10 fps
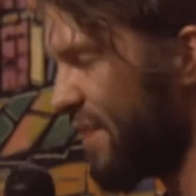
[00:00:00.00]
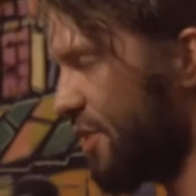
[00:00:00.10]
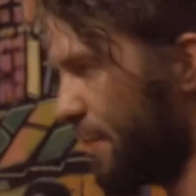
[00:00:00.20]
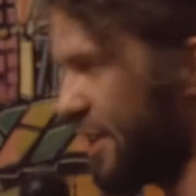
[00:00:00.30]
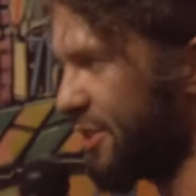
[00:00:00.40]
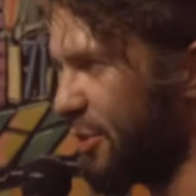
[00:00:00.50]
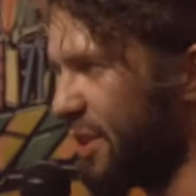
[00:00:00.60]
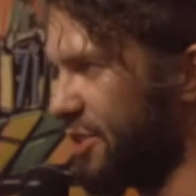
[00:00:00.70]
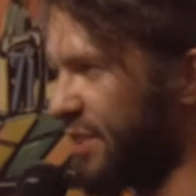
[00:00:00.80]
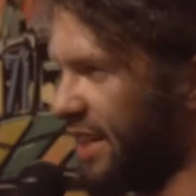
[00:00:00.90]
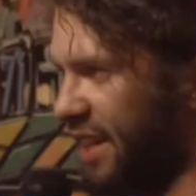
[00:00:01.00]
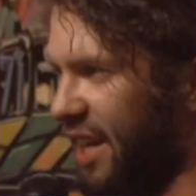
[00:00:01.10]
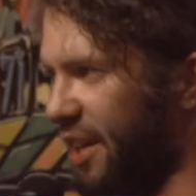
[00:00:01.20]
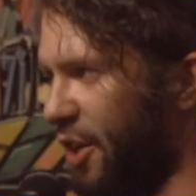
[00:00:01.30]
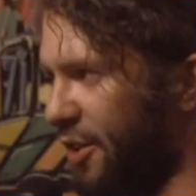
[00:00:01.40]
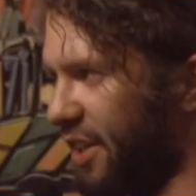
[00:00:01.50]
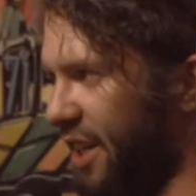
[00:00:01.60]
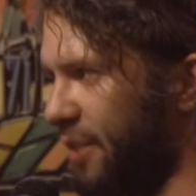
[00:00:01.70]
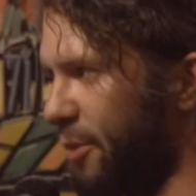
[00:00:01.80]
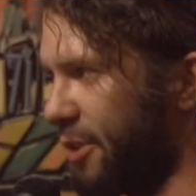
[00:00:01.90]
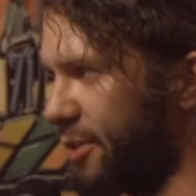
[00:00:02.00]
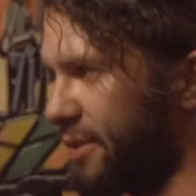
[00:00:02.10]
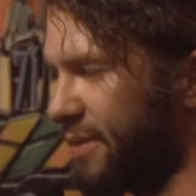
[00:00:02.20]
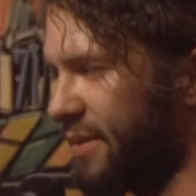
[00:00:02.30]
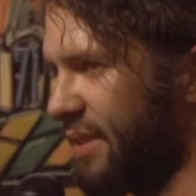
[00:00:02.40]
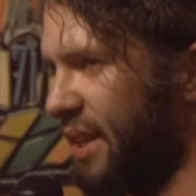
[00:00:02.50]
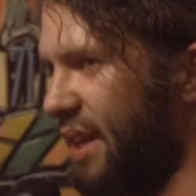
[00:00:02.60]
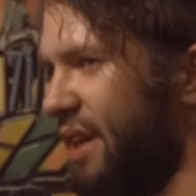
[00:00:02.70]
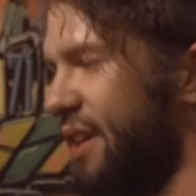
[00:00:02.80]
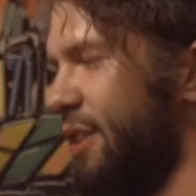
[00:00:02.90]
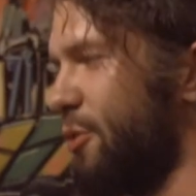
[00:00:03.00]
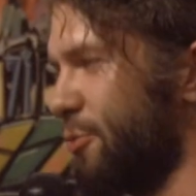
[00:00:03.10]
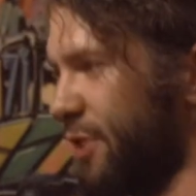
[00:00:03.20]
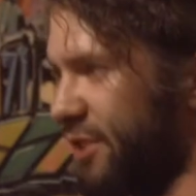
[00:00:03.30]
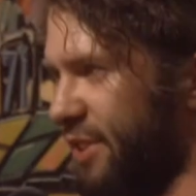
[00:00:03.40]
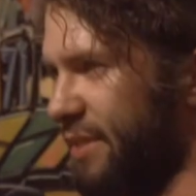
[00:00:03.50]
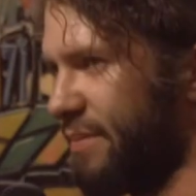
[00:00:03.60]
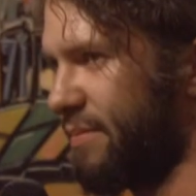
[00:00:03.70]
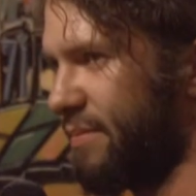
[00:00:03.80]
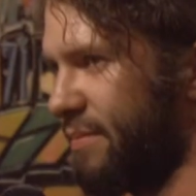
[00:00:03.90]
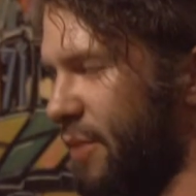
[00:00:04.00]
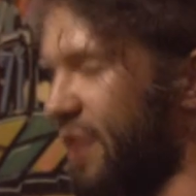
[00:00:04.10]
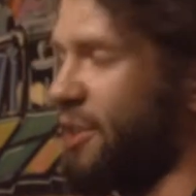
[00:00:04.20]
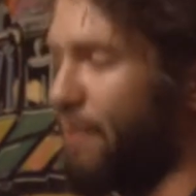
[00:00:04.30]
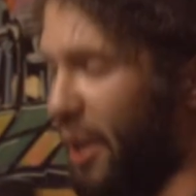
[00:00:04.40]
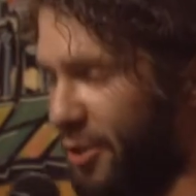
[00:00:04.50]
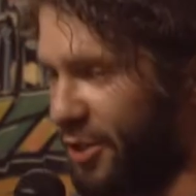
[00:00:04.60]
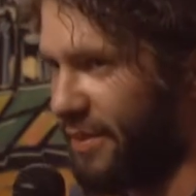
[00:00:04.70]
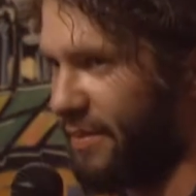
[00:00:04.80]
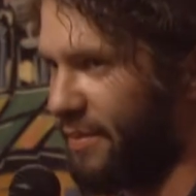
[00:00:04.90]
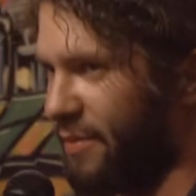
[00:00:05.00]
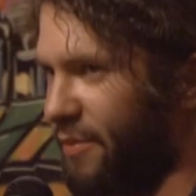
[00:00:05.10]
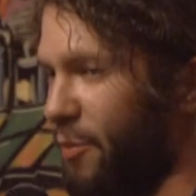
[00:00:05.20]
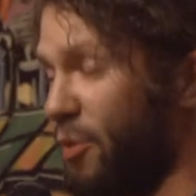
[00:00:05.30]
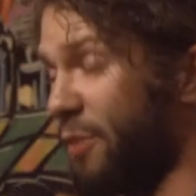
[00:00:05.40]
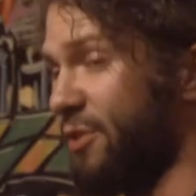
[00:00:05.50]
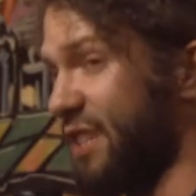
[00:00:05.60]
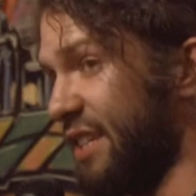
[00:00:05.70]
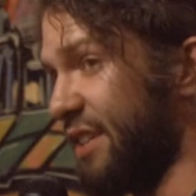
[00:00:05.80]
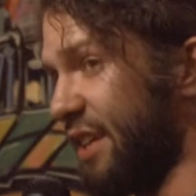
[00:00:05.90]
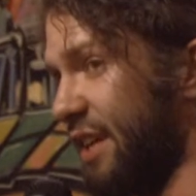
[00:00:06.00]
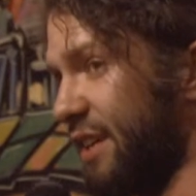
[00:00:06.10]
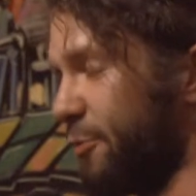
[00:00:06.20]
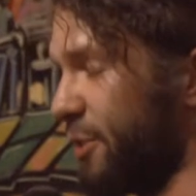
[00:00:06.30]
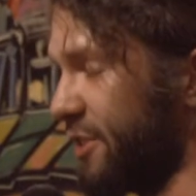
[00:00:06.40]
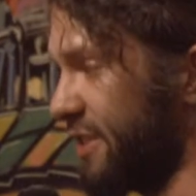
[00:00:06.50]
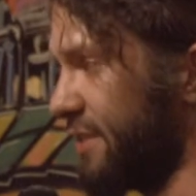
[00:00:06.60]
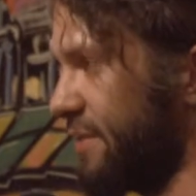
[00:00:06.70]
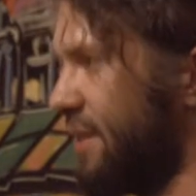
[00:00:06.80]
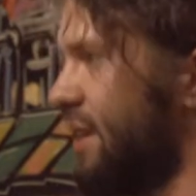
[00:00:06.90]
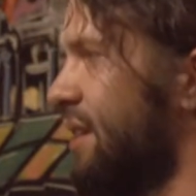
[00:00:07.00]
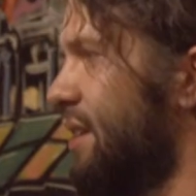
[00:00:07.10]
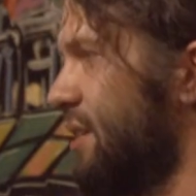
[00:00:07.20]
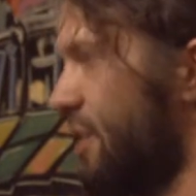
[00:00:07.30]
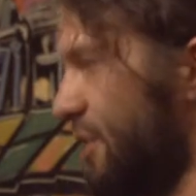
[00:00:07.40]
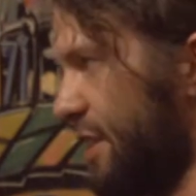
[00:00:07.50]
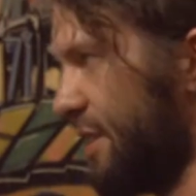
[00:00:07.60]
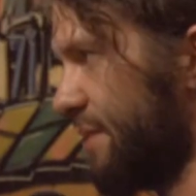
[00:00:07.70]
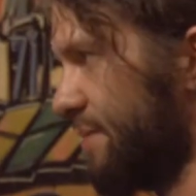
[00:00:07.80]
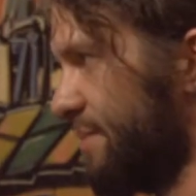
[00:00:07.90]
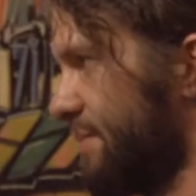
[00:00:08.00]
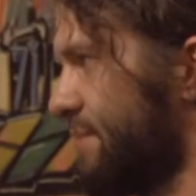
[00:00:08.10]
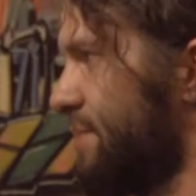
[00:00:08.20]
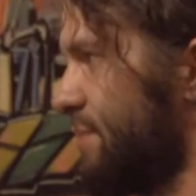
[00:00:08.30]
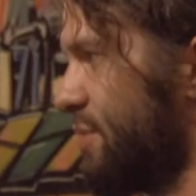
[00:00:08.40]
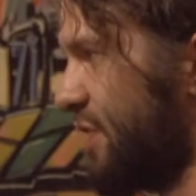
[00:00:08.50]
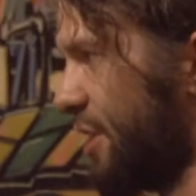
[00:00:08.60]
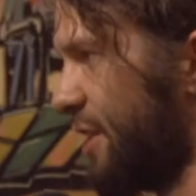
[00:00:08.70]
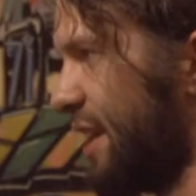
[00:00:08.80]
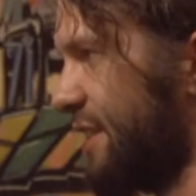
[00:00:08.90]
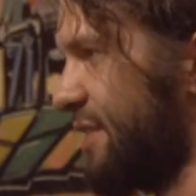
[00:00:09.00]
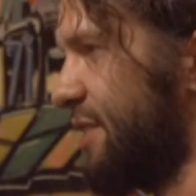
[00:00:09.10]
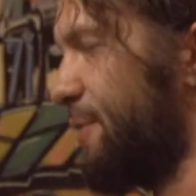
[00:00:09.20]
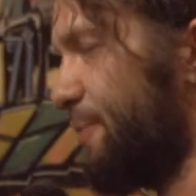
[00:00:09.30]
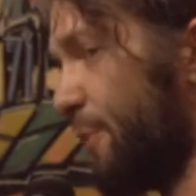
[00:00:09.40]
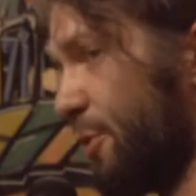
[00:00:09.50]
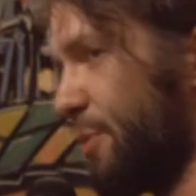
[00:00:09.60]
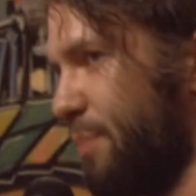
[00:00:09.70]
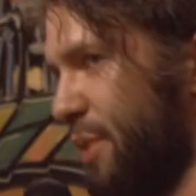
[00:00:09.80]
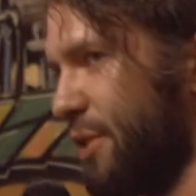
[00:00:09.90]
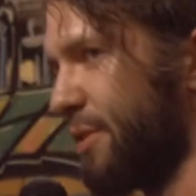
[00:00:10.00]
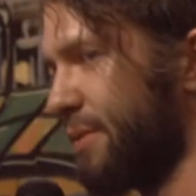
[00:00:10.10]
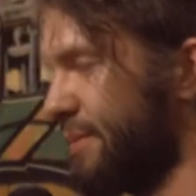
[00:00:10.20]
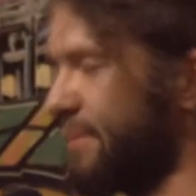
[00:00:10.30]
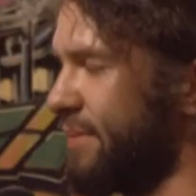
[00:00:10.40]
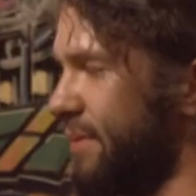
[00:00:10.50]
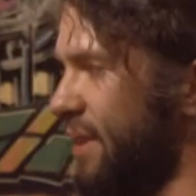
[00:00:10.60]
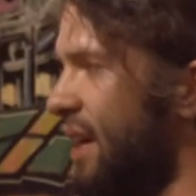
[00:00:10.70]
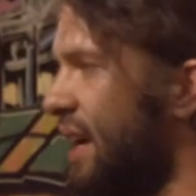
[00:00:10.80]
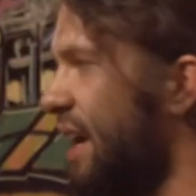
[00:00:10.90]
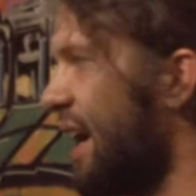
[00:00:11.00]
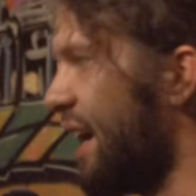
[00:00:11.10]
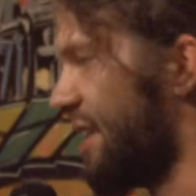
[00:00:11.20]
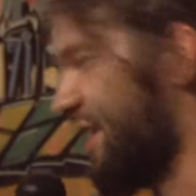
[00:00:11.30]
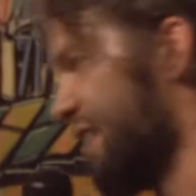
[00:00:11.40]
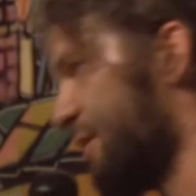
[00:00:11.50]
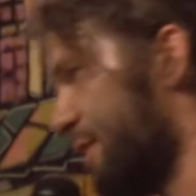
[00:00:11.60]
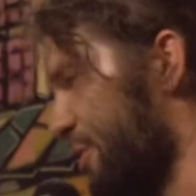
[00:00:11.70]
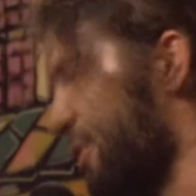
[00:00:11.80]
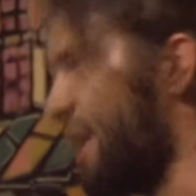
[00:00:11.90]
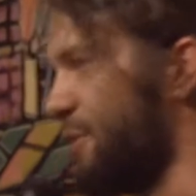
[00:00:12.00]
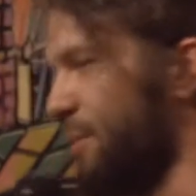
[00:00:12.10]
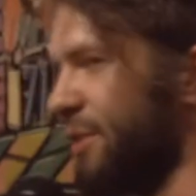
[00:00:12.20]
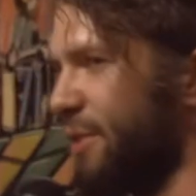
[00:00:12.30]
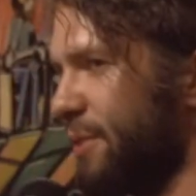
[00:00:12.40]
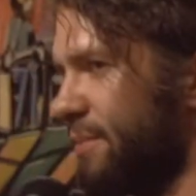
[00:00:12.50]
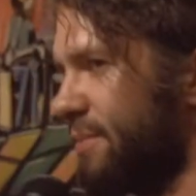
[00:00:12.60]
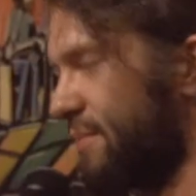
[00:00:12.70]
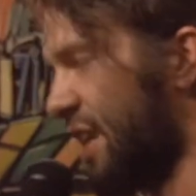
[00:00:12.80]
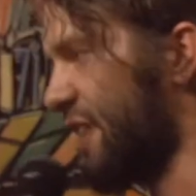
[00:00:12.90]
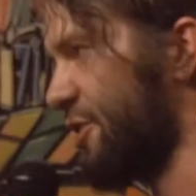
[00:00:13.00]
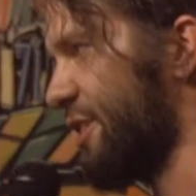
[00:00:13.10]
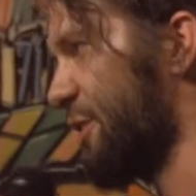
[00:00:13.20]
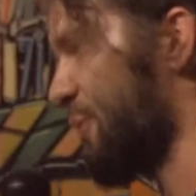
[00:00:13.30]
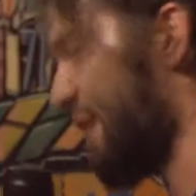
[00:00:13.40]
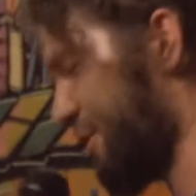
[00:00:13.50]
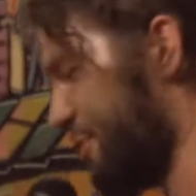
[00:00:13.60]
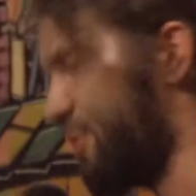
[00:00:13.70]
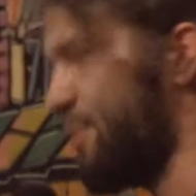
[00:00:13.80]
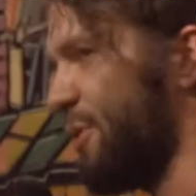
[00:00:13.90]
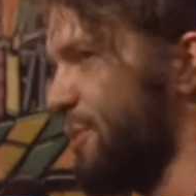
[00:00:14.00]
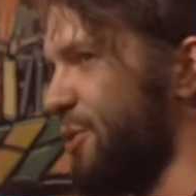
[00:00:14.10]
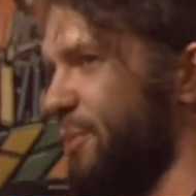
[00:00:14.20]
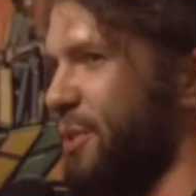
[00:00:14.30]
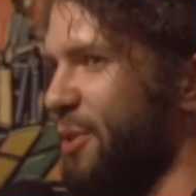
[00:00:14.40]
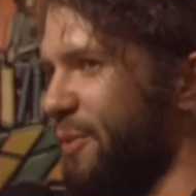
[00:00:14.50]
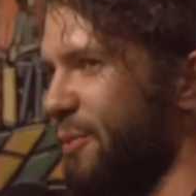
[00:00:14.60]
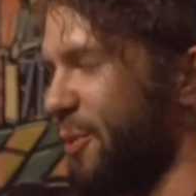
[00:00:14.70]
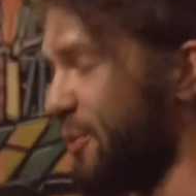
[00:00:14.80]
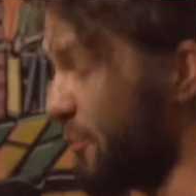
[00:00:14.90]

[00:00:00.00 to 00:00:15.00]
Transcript: So basically, we can set a keg on the keg washer. It'll rinse it, actually purge it from what was in the keg, rinse it, clean it, sterilize it, and then fill it with beer. And at the end of it, you have to be there to catch it. Otherwise, you spill a bunch of beer on the floor and